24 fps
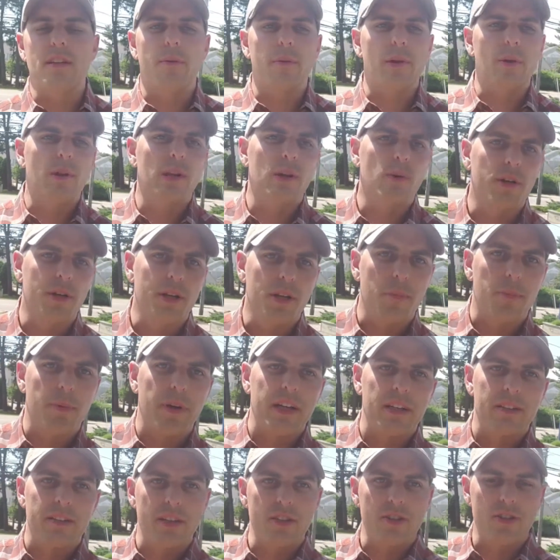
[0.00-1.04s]
that we really want you to
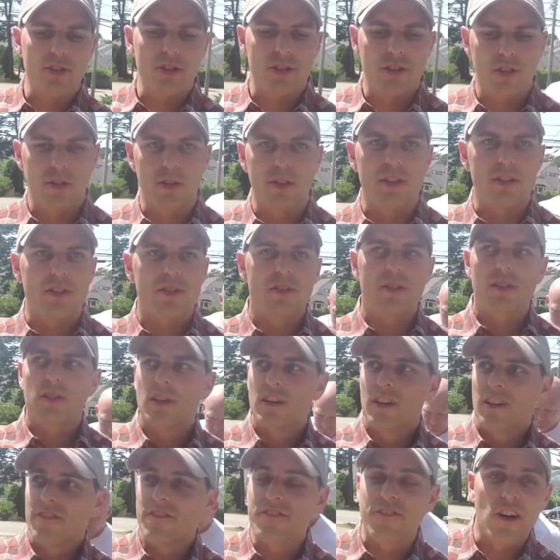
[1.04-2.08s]
pay attention to is
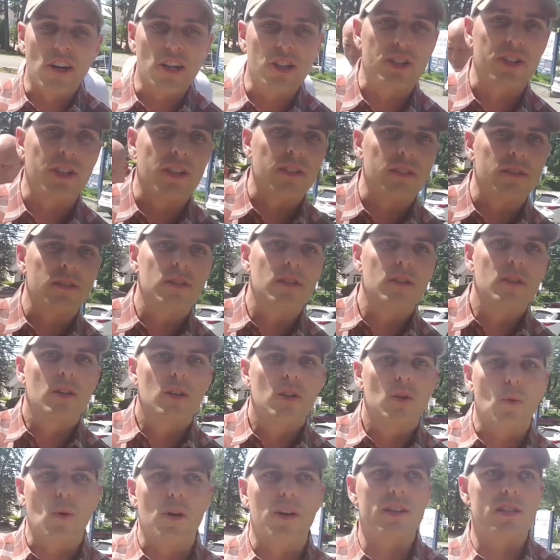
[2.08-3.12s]
function.
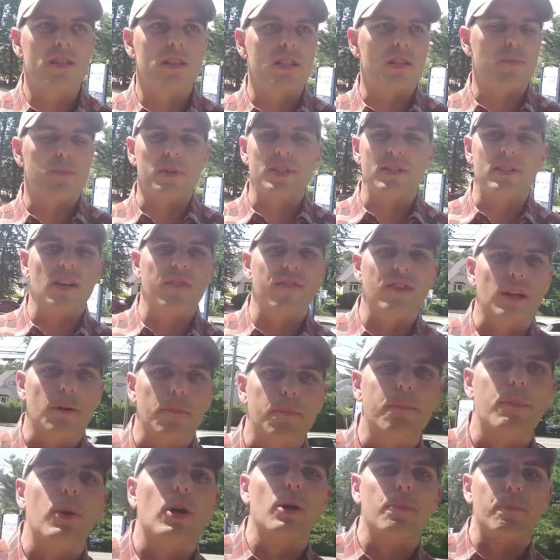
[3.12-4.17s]
What is the specific
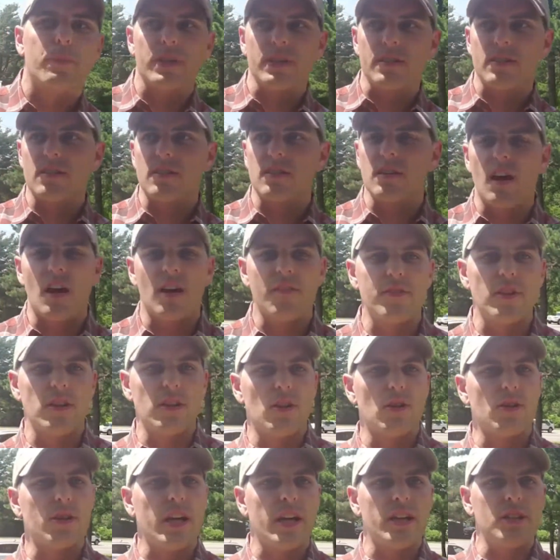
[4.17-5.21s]
purpose of the
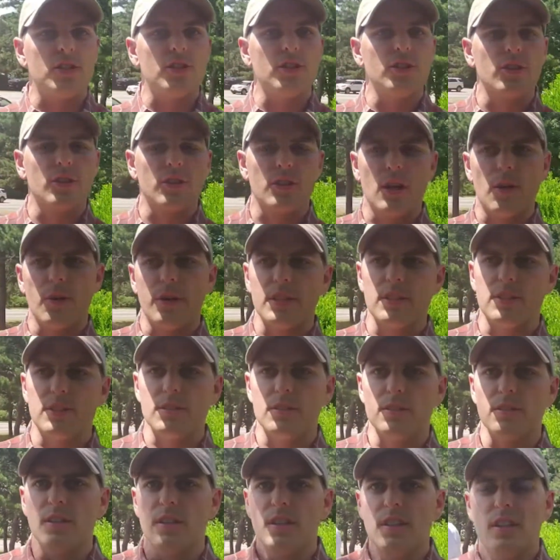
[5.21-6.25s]
location you're going
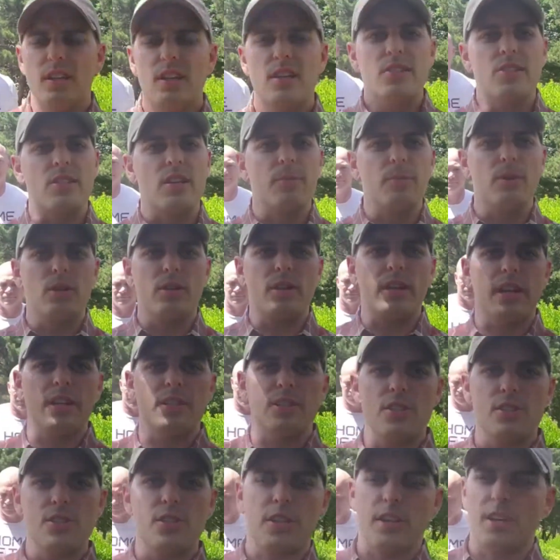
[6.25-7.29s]
to? Some
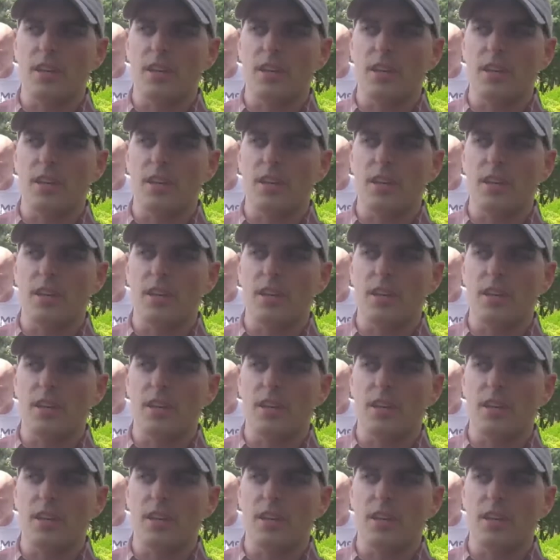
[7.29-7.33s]
locations are